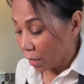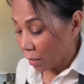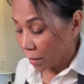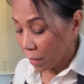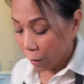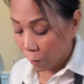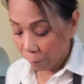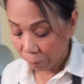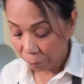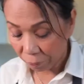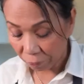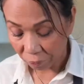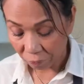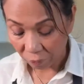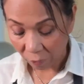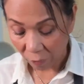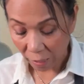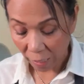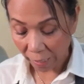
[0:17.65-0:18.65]
So,
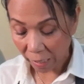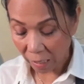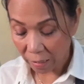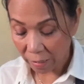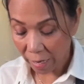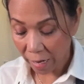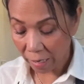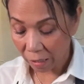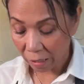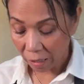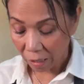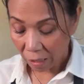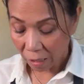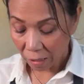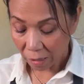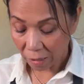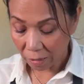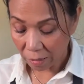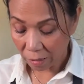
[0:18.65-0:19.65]
like I said,
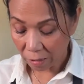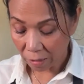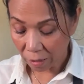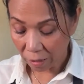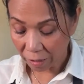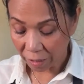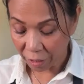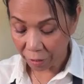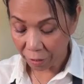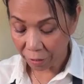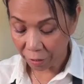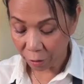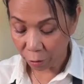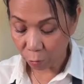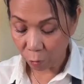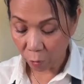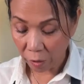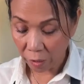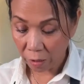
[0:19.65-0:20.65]
this is the key
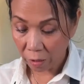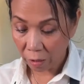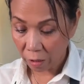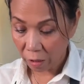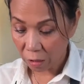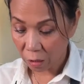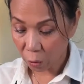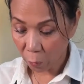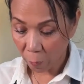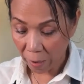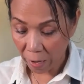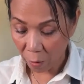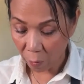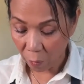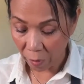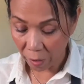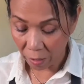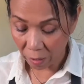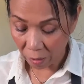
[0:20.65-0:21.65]
one, the square
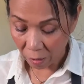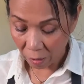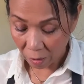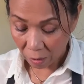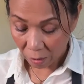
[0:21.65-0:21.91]
one.